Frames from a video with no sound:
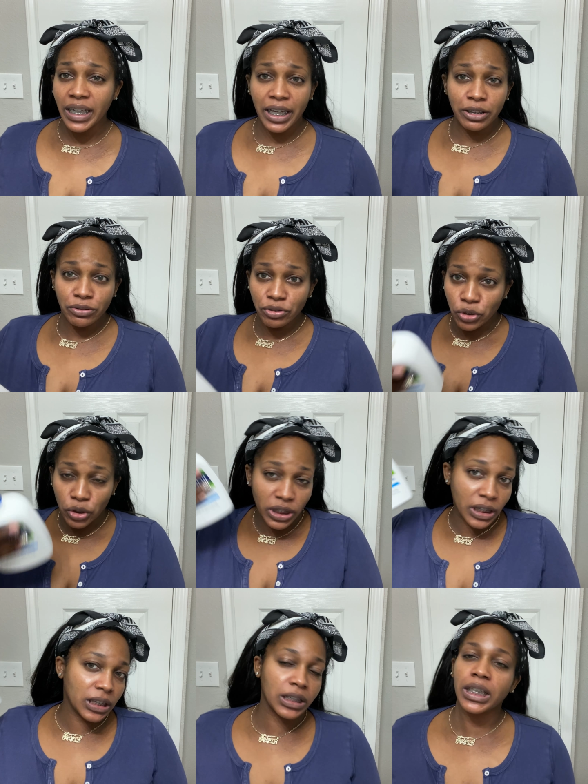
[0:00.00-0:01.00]
I use to
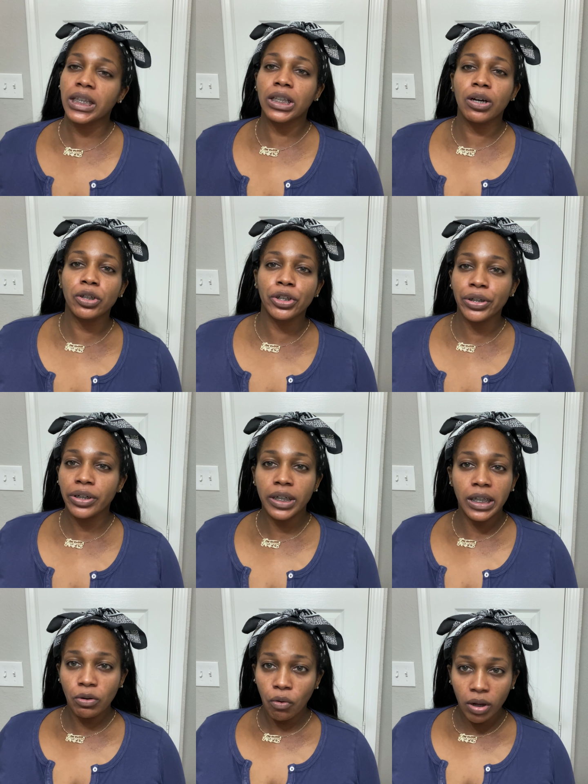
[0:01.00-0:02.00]
just get the dirt
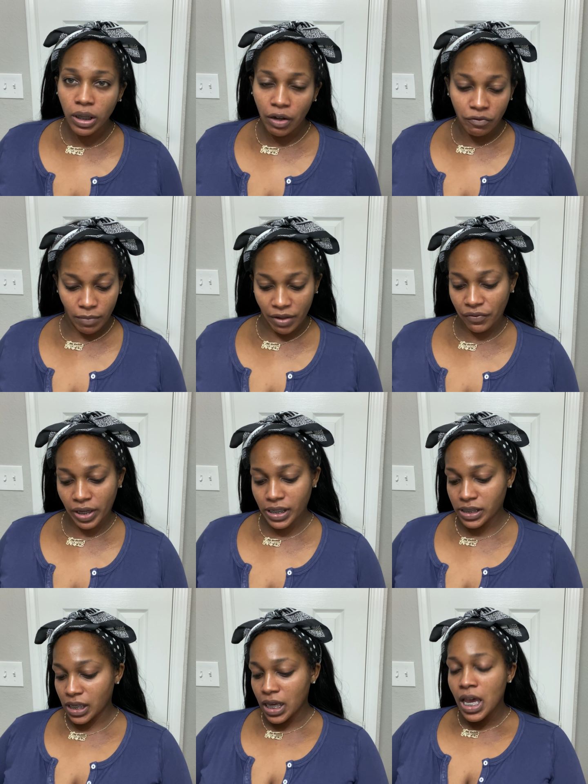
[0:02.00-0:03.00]
and oil off my
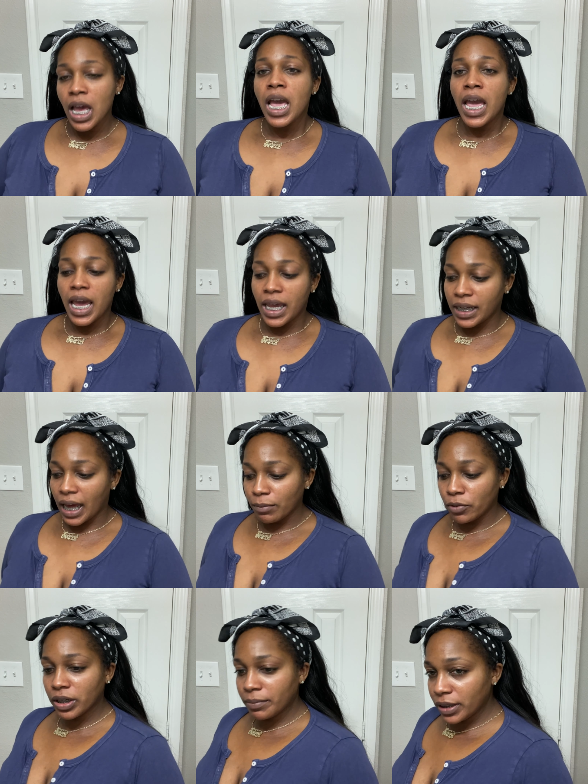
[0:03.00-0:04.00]
face. And I'm
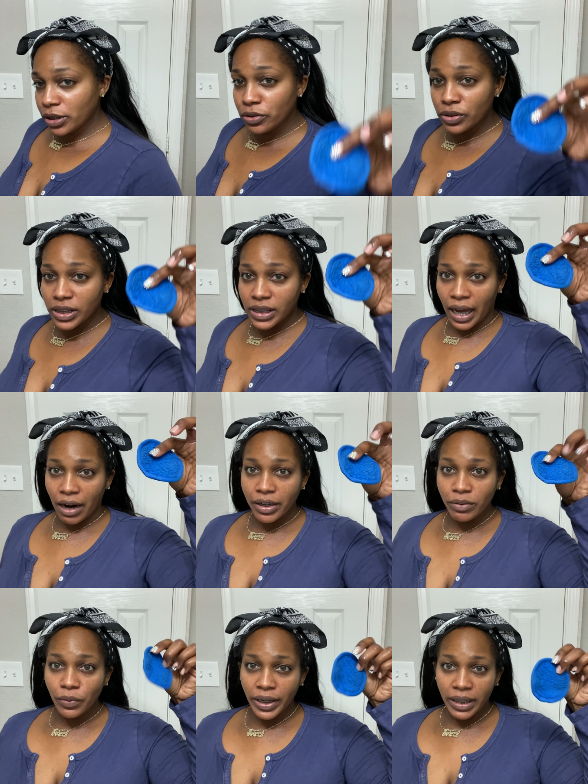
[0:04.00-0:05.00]
gonna be using, I
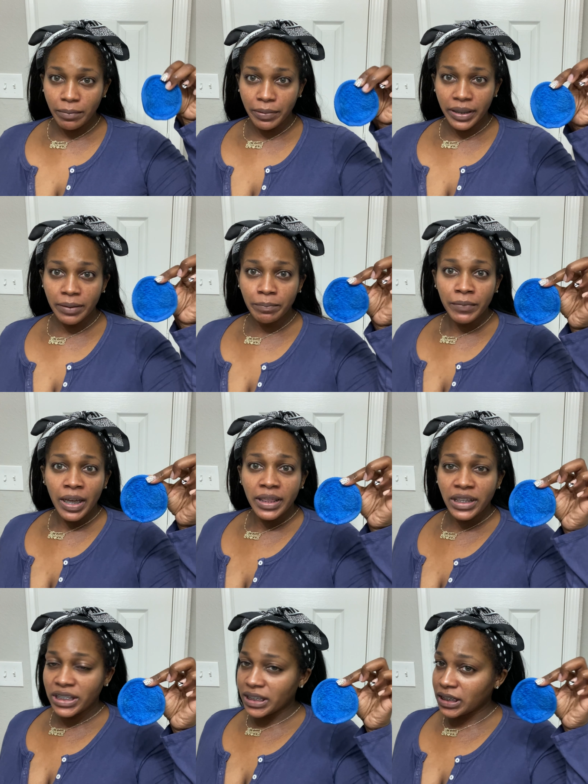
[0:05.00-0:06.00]
already wet it, but
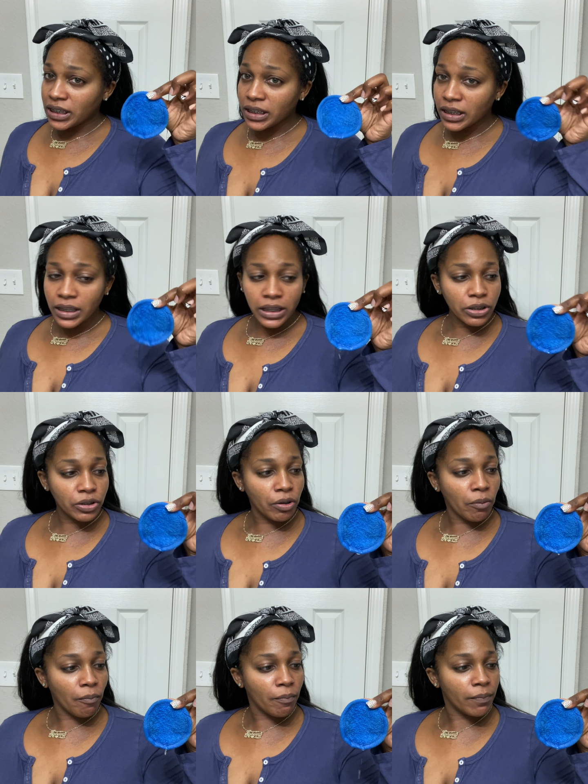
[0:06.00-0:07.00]
just this
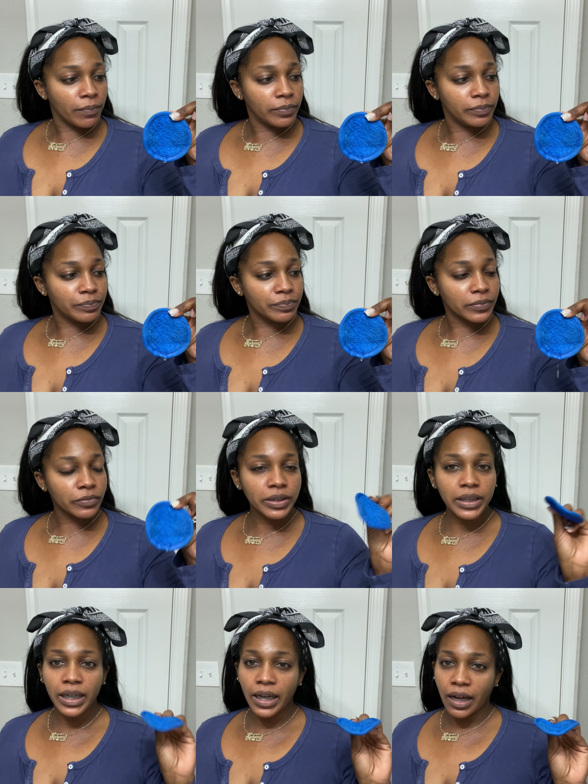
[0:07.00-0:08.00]
little, what
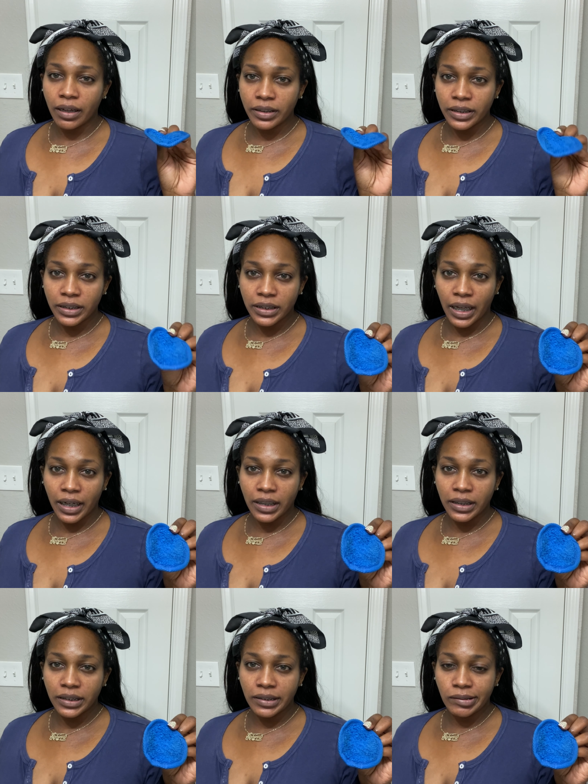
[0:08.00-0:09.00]
they call this, like
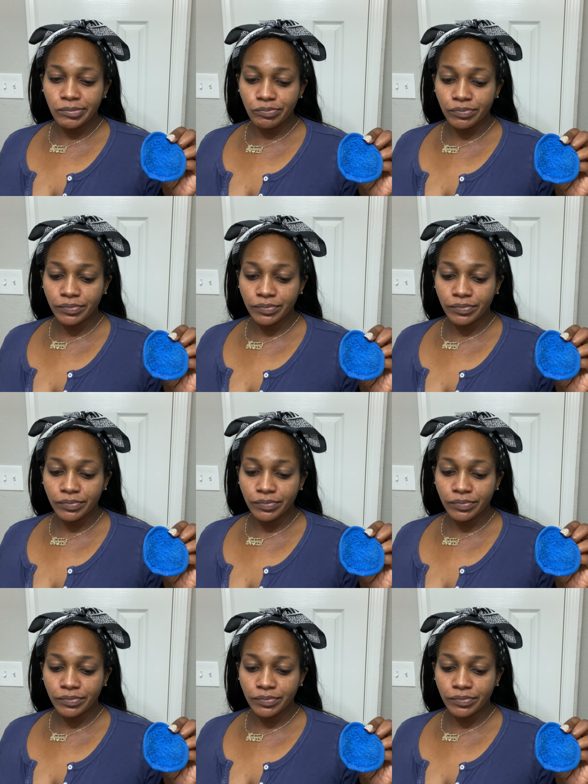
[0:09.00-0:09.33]
a